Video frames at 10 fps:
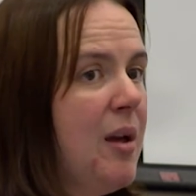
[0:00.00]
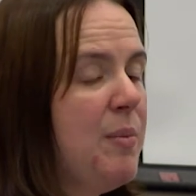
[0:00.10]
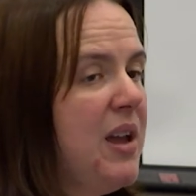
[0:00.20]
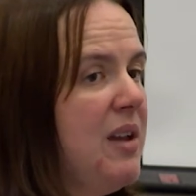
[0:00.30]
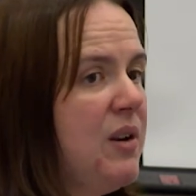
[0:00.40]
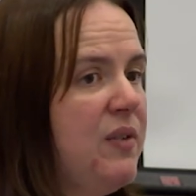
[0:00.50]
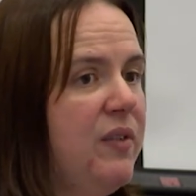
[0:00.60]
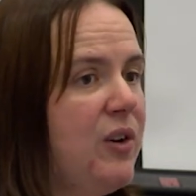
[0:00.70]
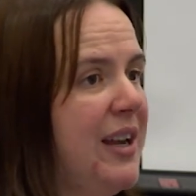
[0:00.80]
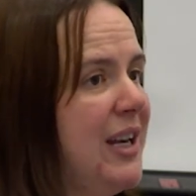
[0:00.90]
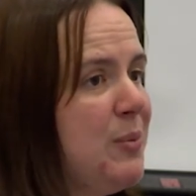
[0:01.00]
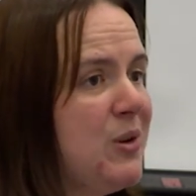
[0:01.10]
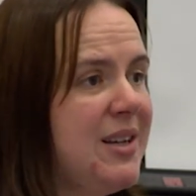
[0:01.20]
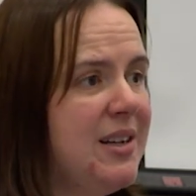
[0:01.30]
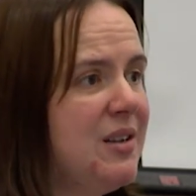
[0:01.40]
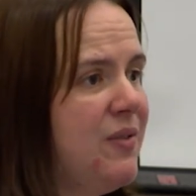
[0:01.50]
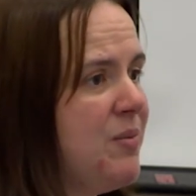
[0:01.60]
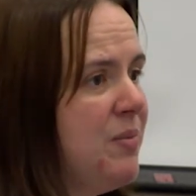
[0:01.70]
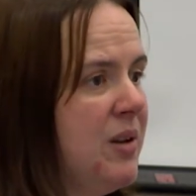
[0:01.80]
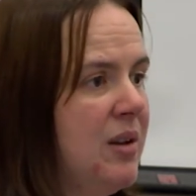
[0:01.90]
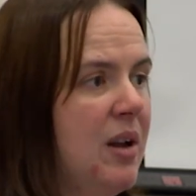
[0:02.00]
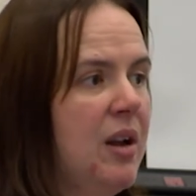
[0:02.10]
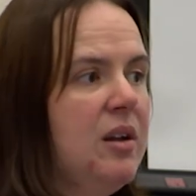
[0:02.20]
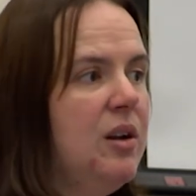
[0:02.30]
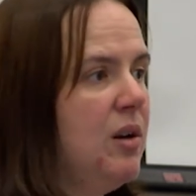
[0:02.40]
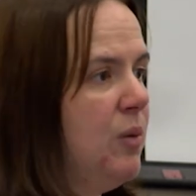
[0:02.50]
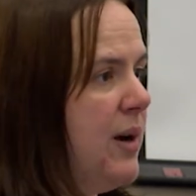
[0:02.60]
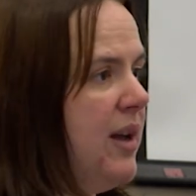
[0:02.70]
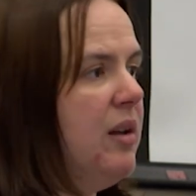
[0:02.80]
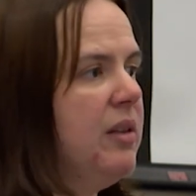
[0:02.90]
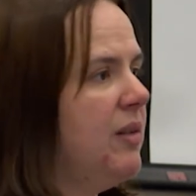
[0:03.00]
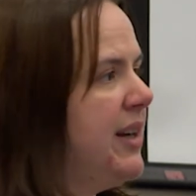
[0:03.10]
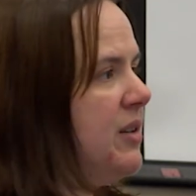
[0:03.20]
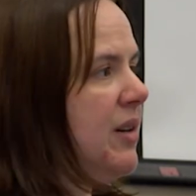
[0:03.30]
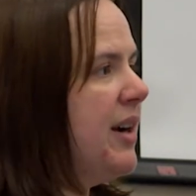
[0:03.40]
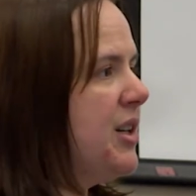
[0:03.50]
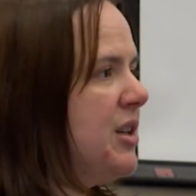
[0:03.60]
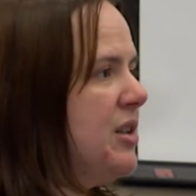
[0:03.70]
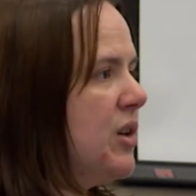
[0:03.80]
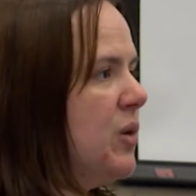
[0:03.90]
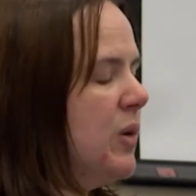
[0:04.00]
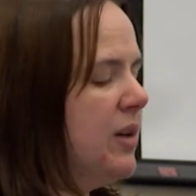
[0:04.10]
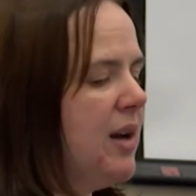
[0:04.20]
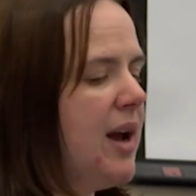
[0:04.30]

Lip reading: but even if you've got 80% of them, you're well on the right direction to go in.